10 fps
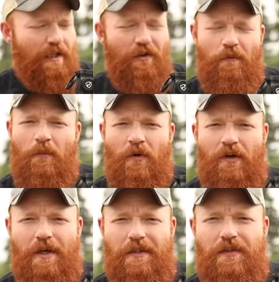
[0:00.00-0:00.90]
A little bit more
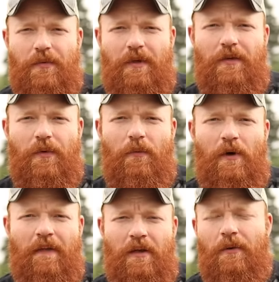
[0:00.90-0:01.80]
cost in
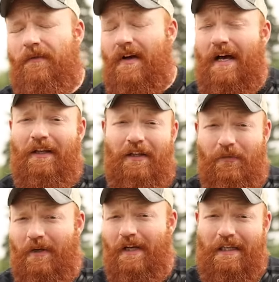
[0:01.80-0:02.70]
2021 than you would have had in like
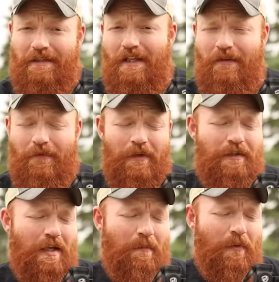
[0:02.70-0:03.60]
2019, for
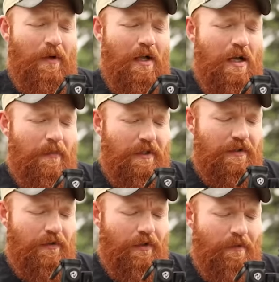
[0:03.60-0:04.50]
example, but it's
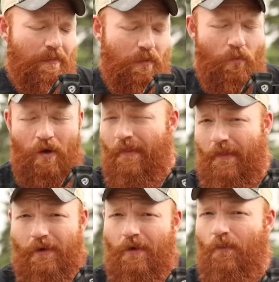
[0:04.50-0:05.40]
still gonna be one
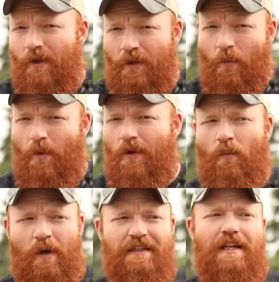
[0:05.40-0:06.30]
third, one quarter,
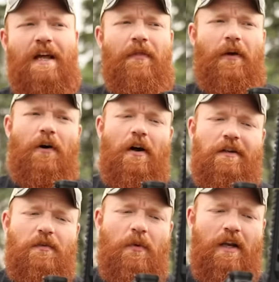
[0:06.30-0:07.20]
one tenth the
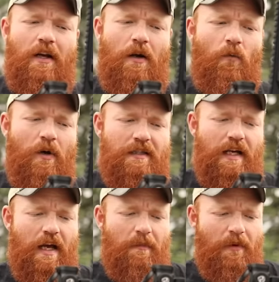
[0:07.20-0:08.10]
cost, depending on what
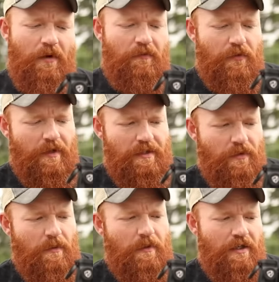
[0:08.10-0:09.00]
type of
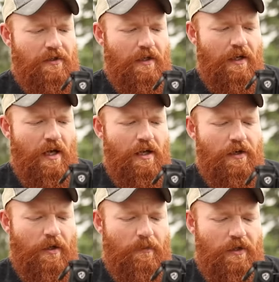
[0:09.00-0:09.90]
22 ammunition
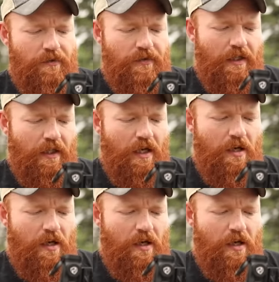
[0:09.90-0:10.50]
you're gonna be using.